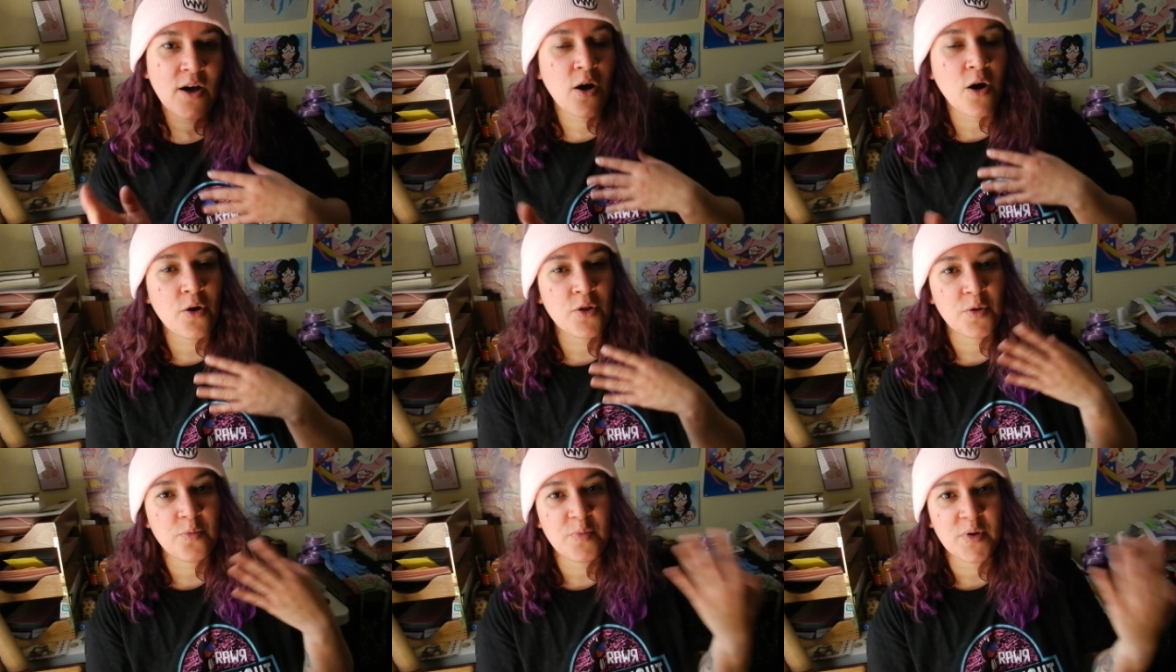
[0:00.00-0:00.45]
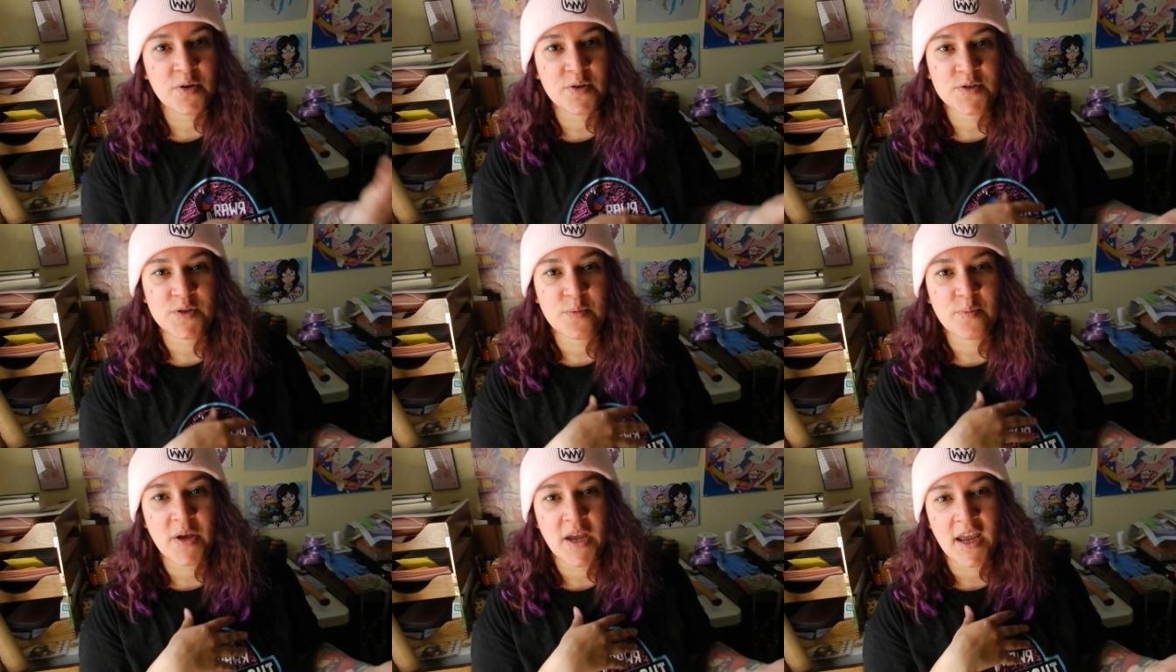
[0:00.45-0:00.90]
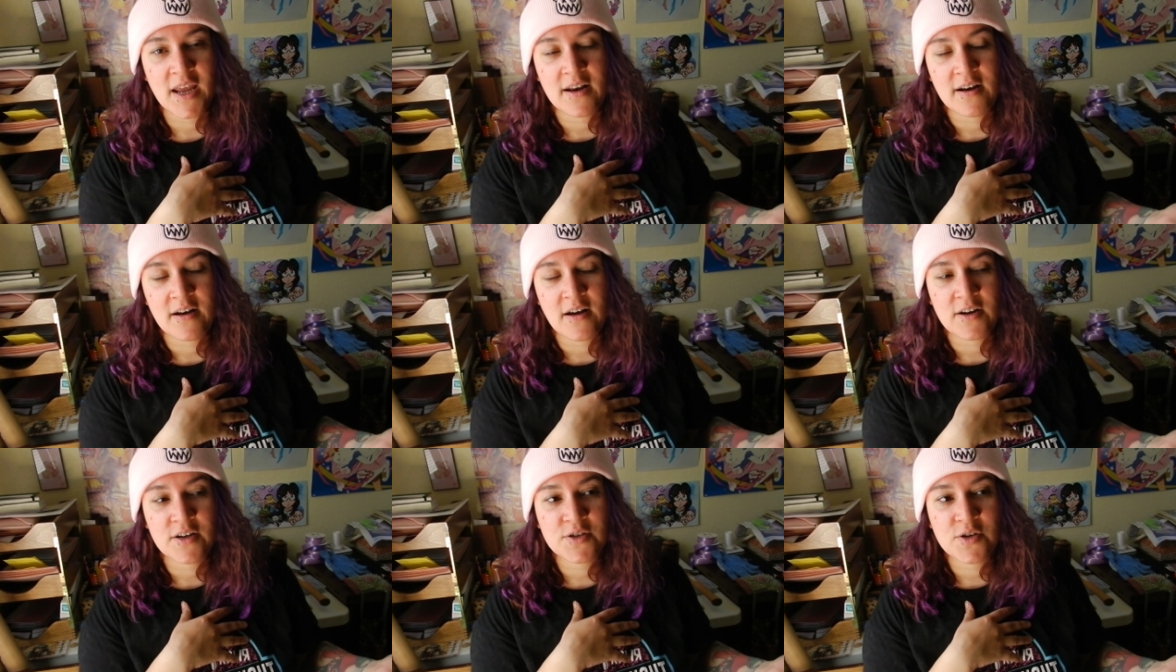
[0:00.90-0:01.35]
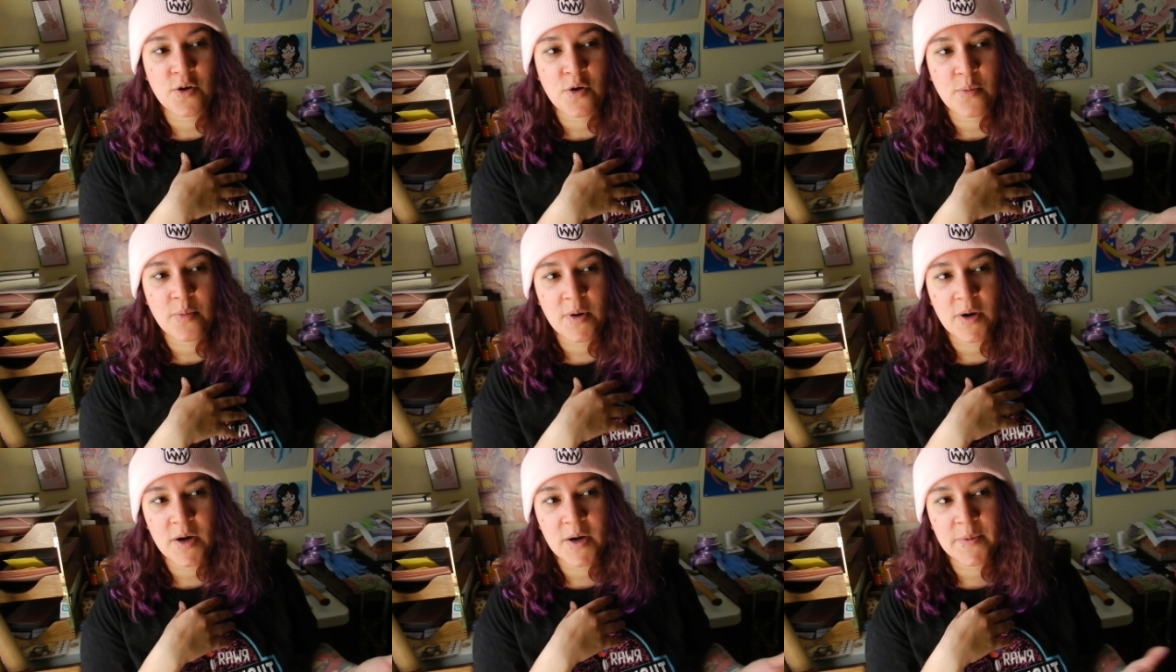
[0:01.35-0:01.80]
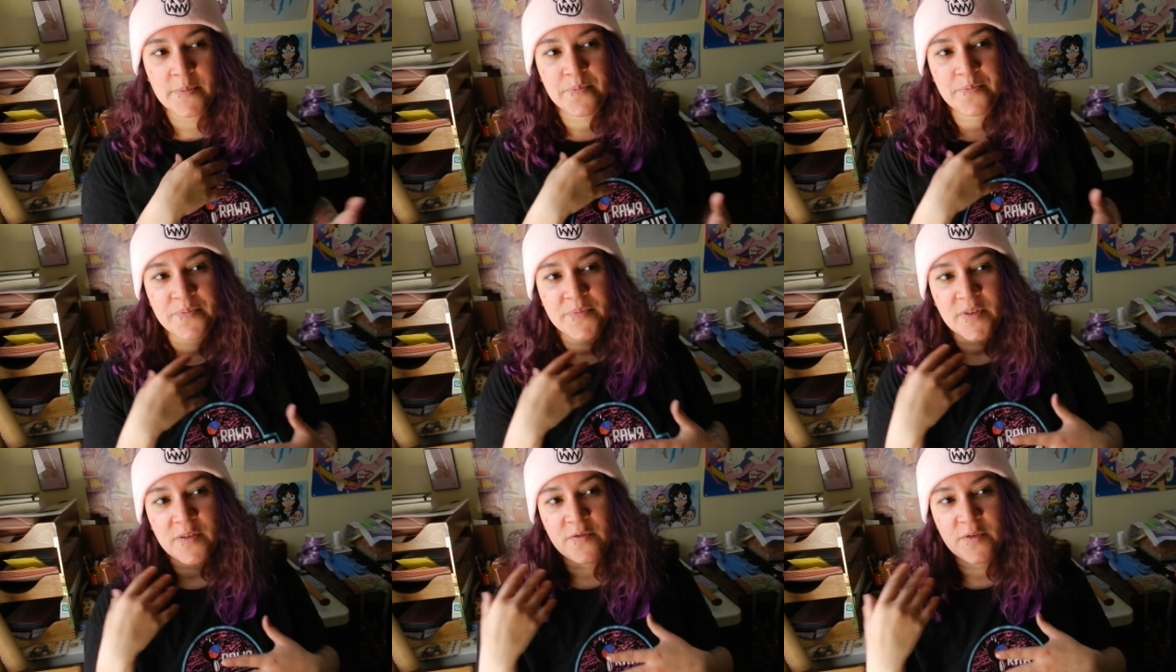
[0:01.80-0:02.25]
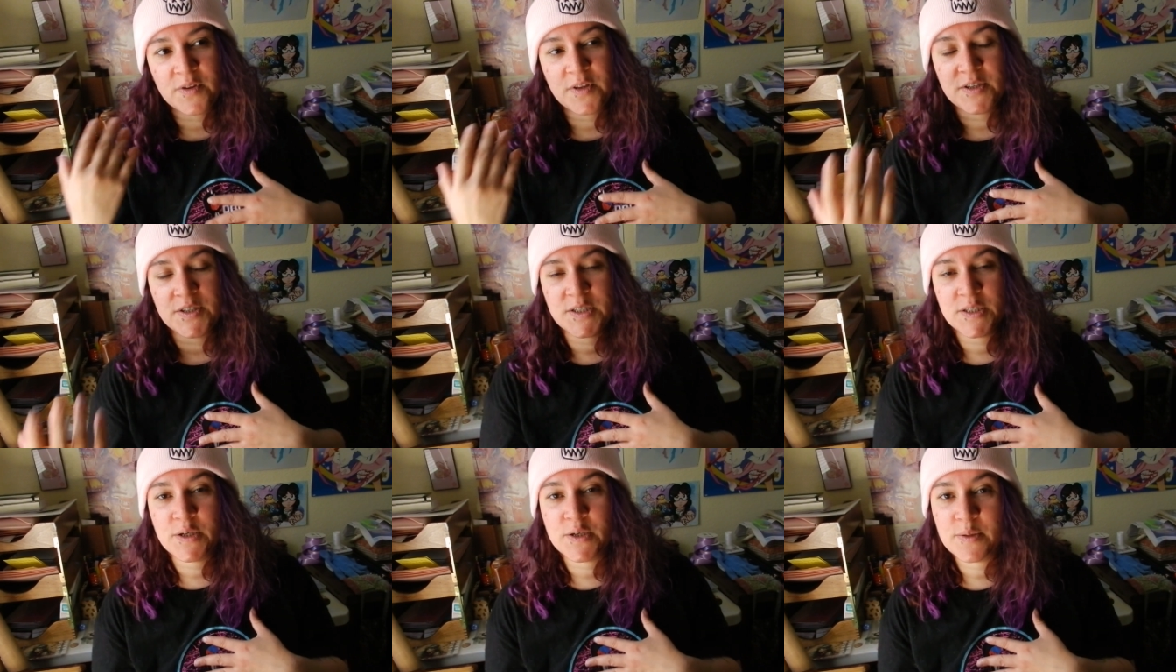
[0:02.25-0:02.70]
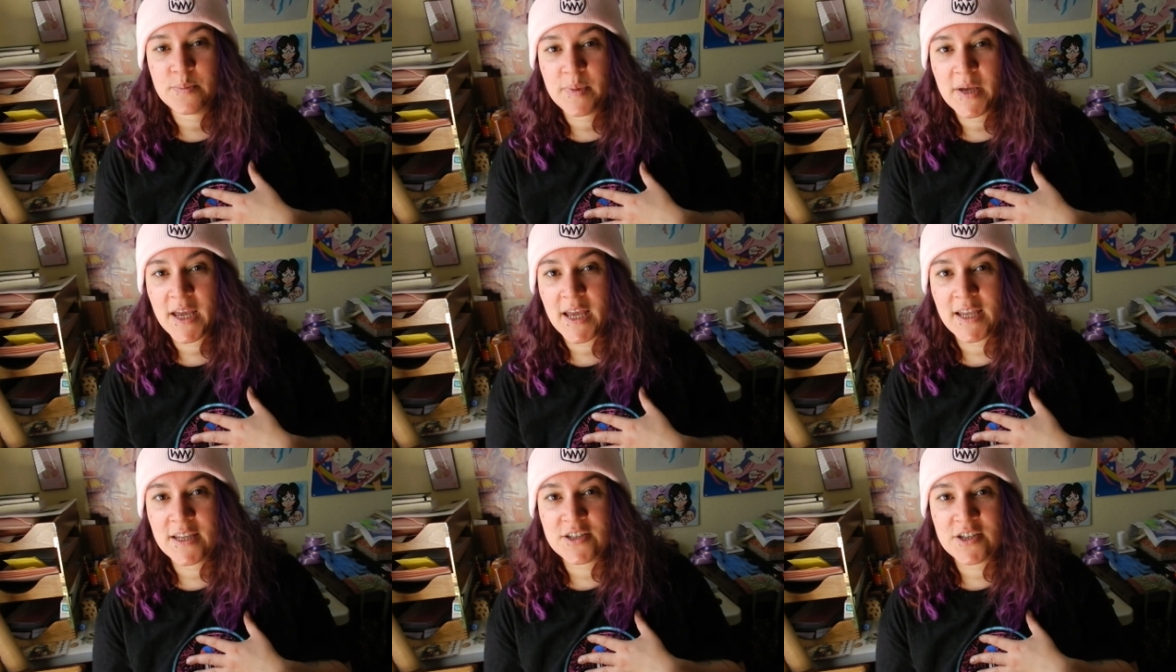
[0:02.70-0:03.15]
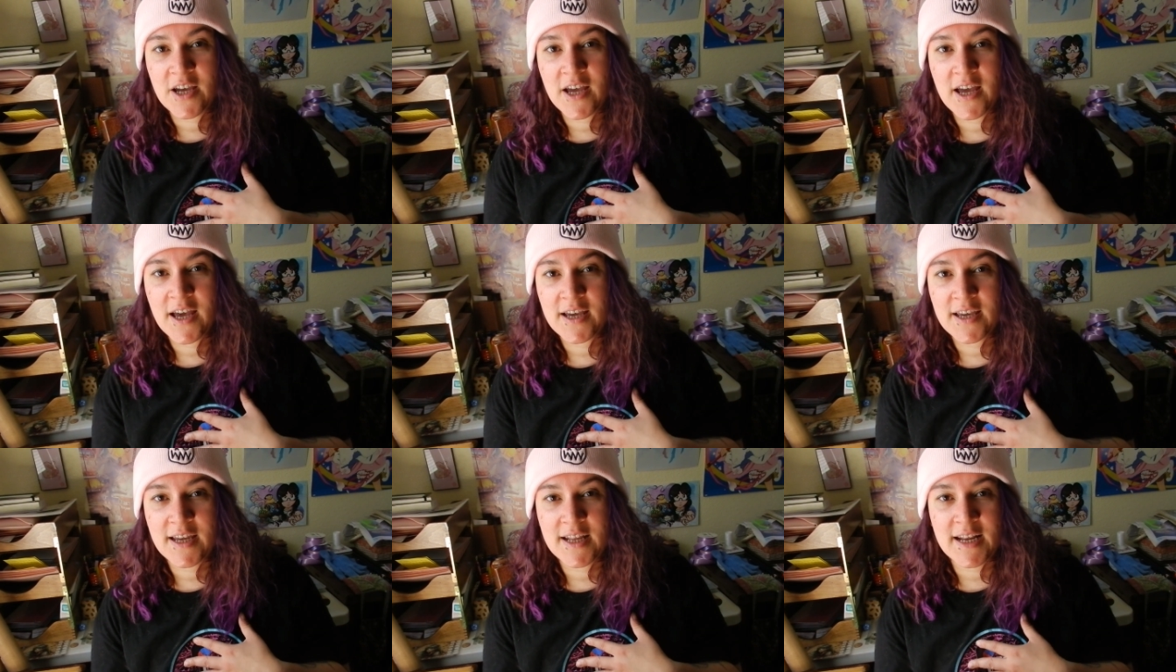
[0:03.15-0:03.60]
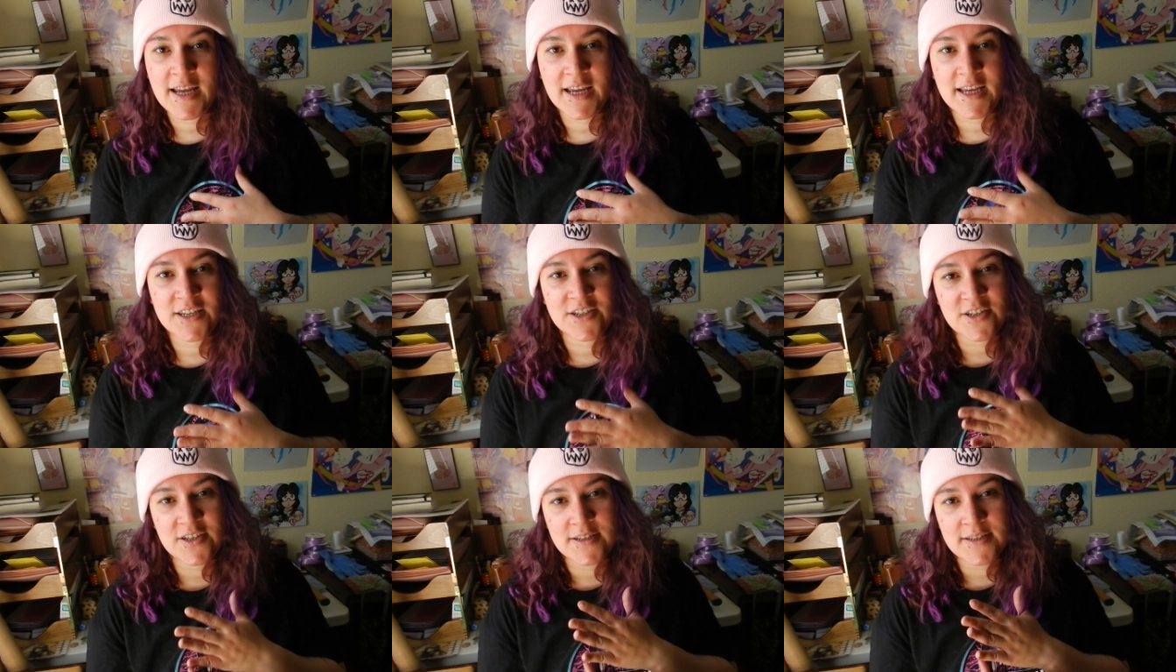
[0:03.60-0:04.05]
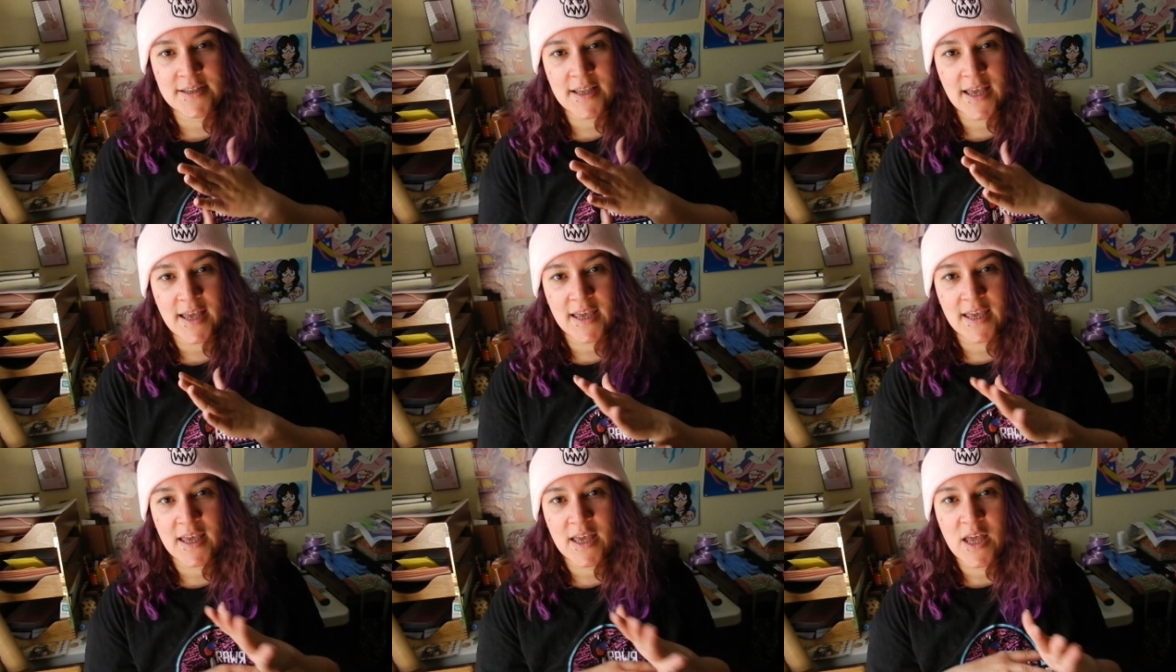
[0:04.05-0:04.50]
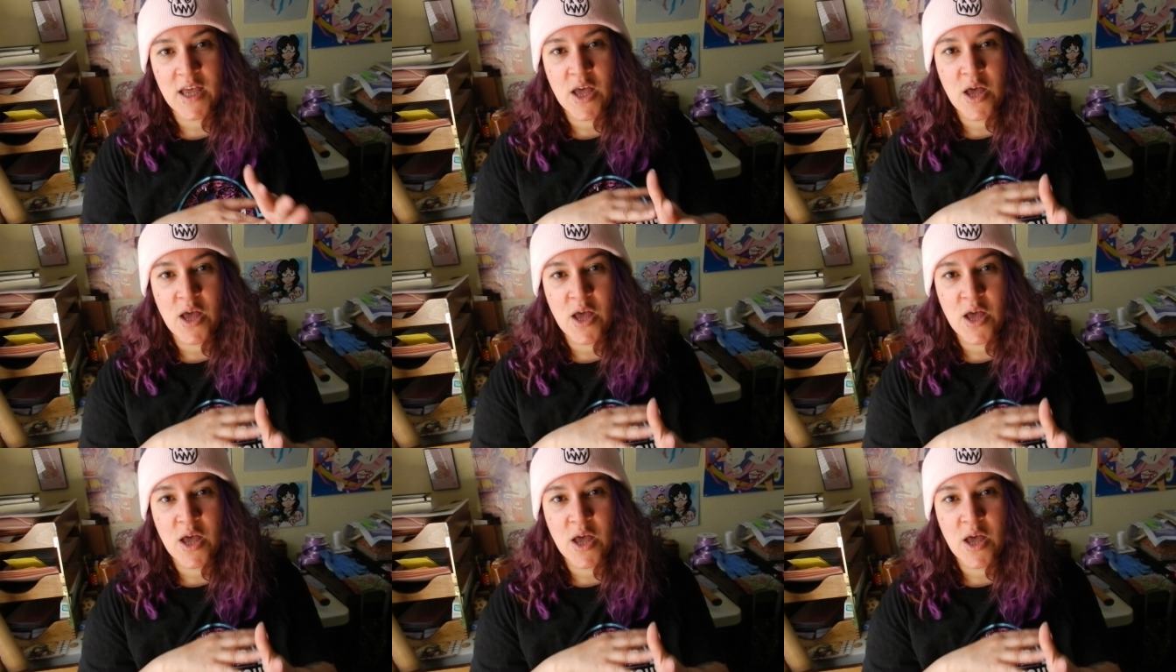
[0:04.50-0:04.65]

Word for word: all the bills are paid in October for this third paycheck and I can just like